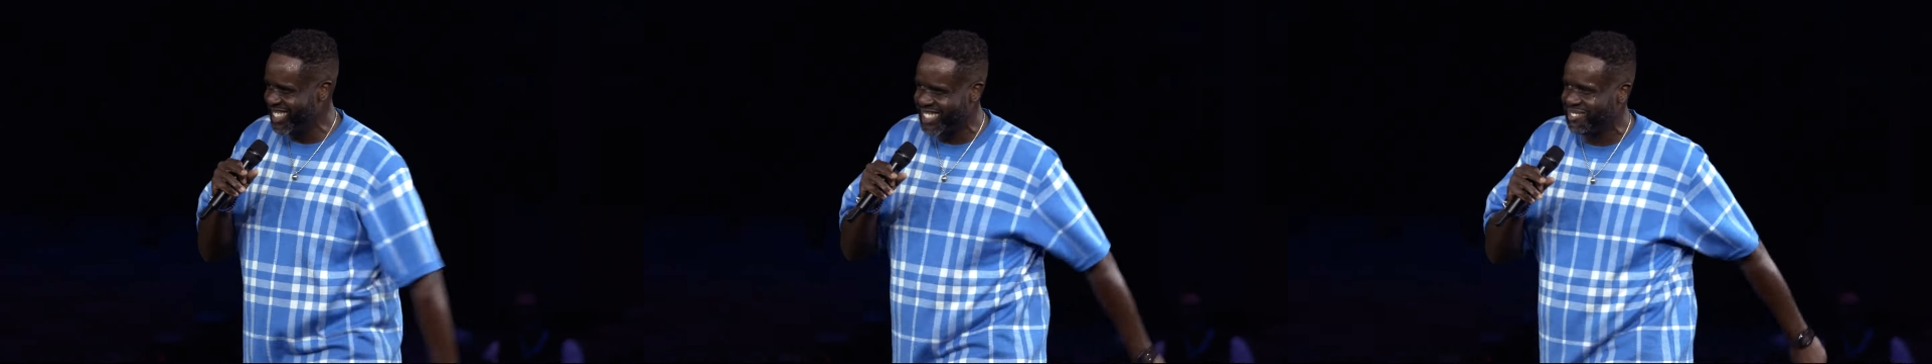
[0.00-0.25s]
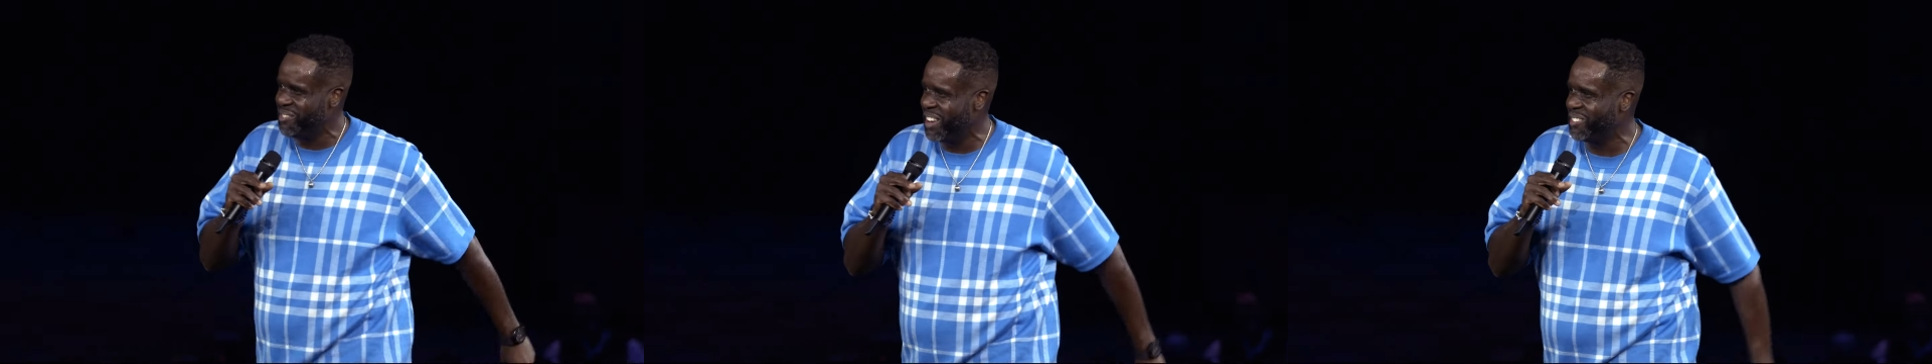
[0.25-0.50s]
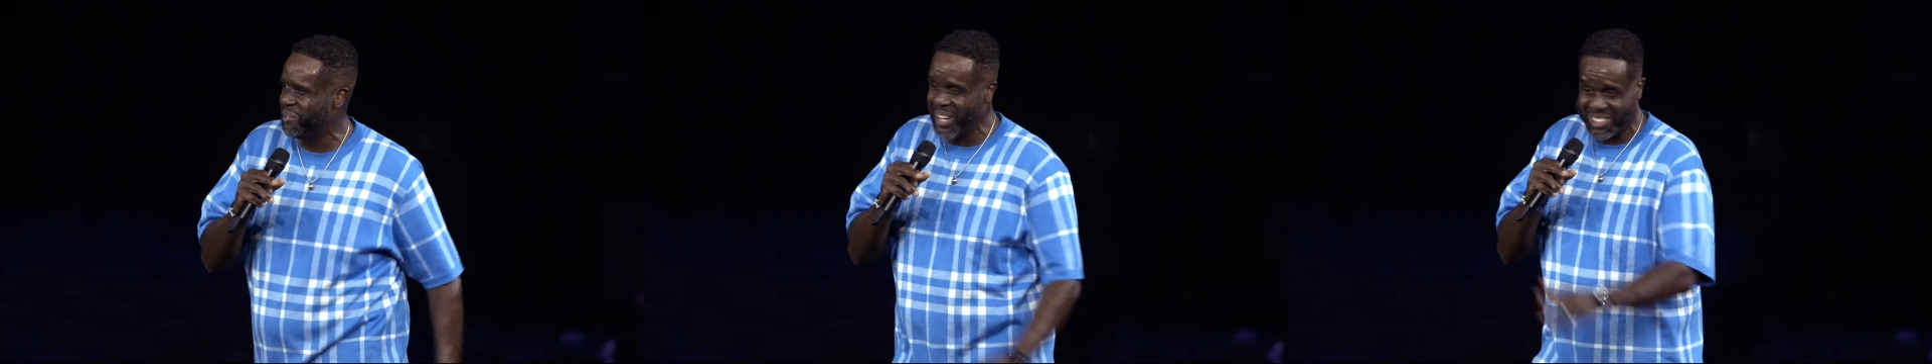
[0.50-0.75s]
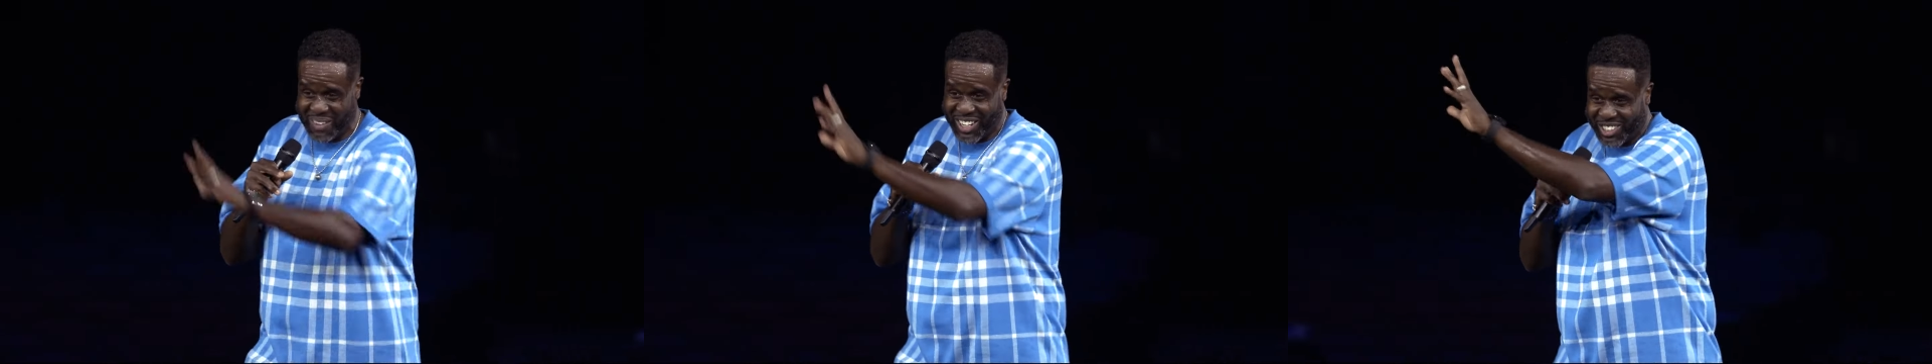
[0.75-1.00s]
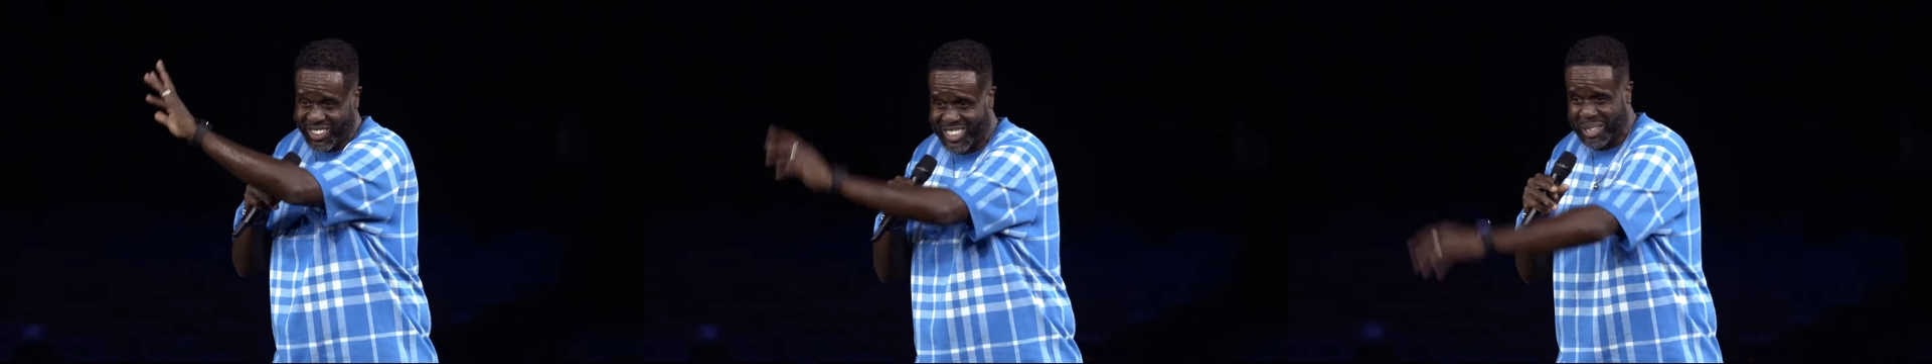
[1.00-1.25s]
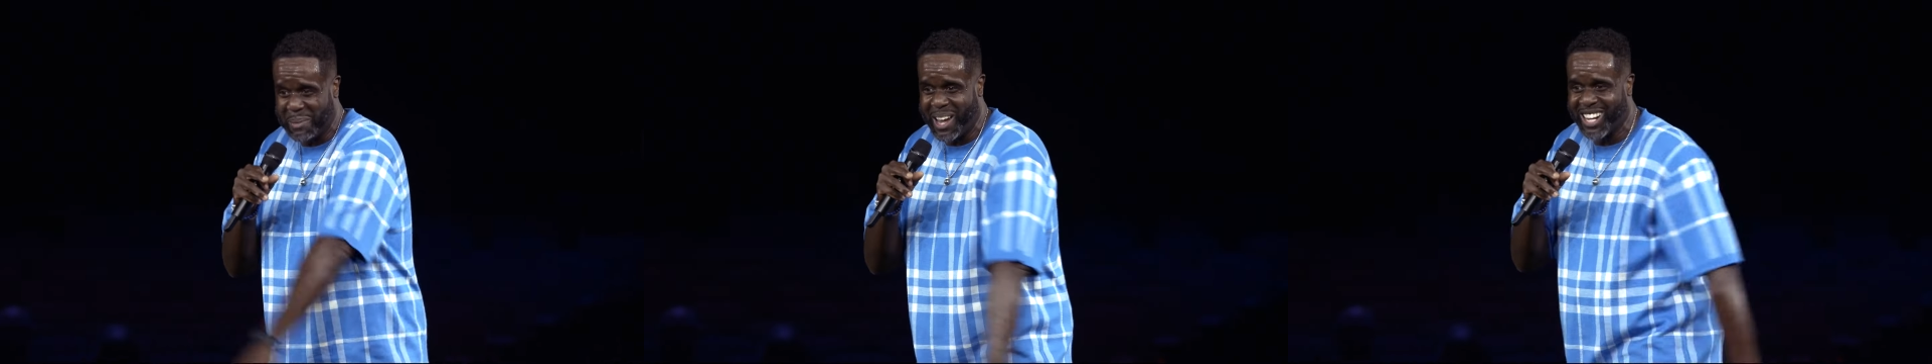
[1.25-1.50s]
Just make, make, make sure
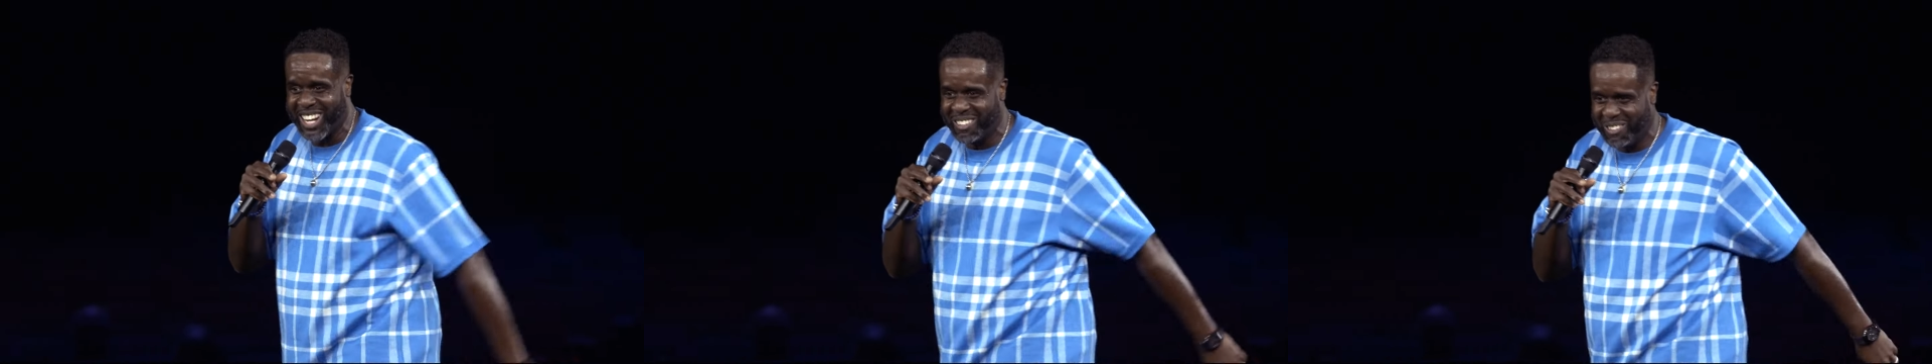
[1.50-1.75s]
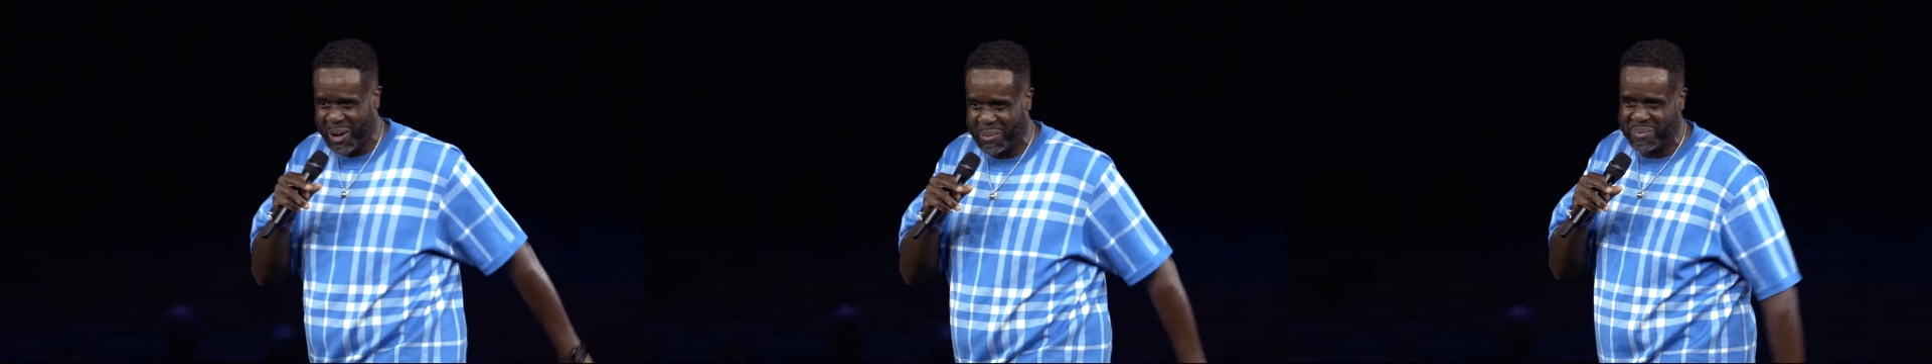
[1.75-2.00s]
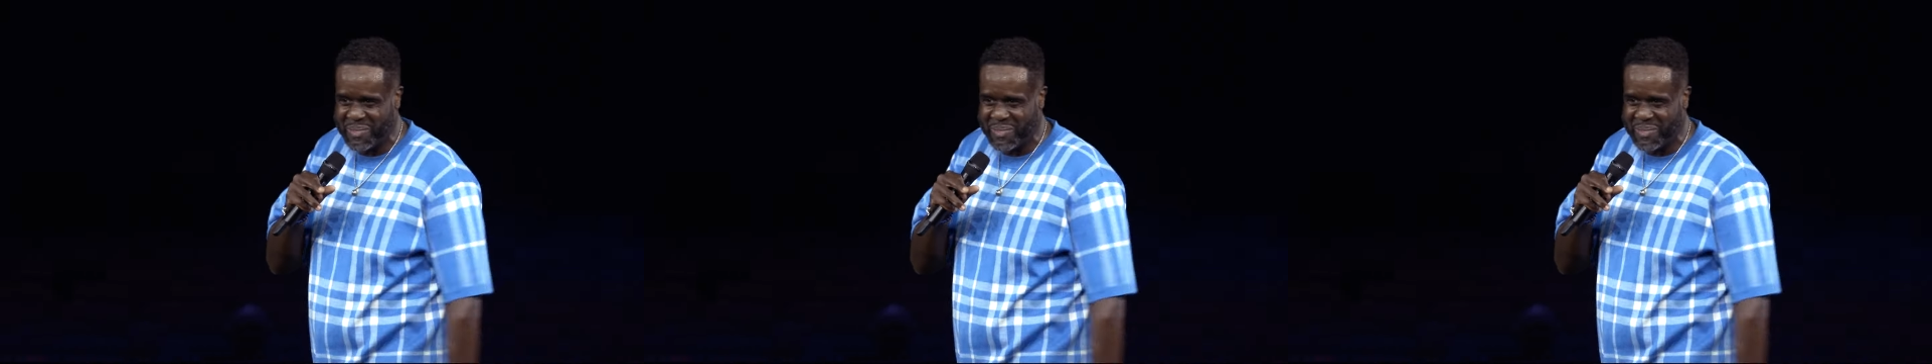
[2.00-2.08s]
some of y'all in the room,